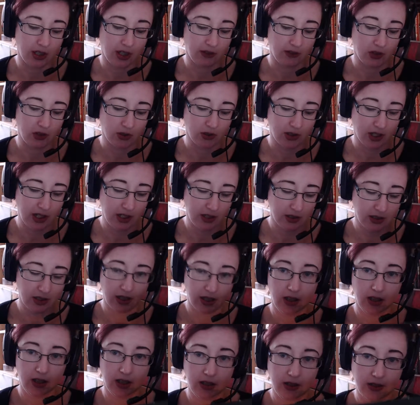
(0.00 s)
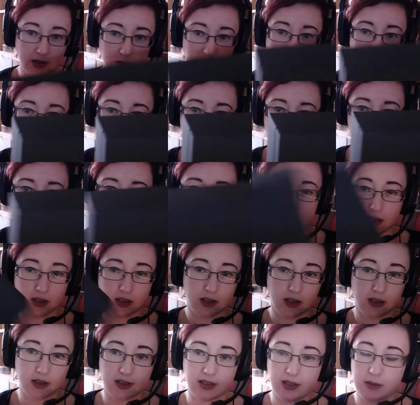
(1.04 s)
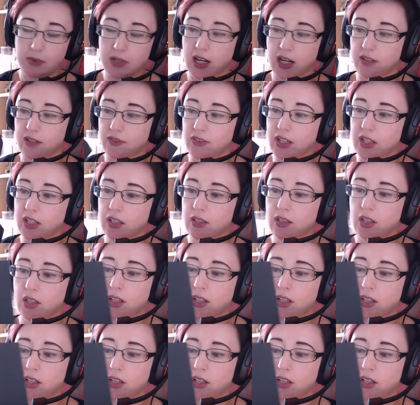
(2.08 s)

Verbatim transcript: have a look at, so we're just going to slip it out of here.